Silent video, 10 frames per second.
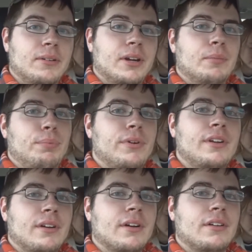We are
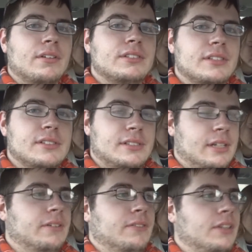pretty darn close to the
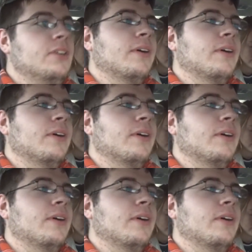center of the